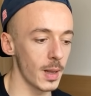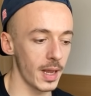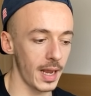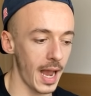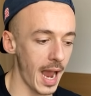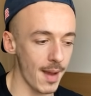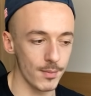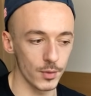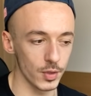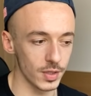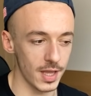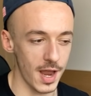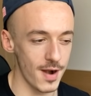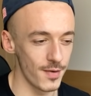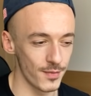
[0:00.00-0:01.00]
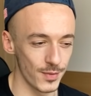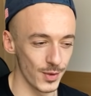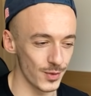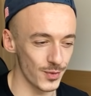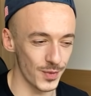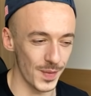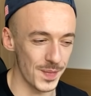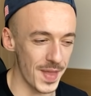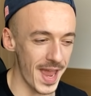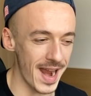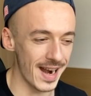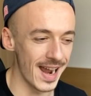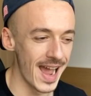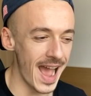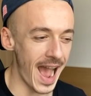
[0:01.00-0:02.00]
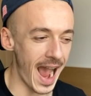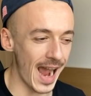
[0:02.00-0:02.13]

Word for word: like I'm not there, not from there,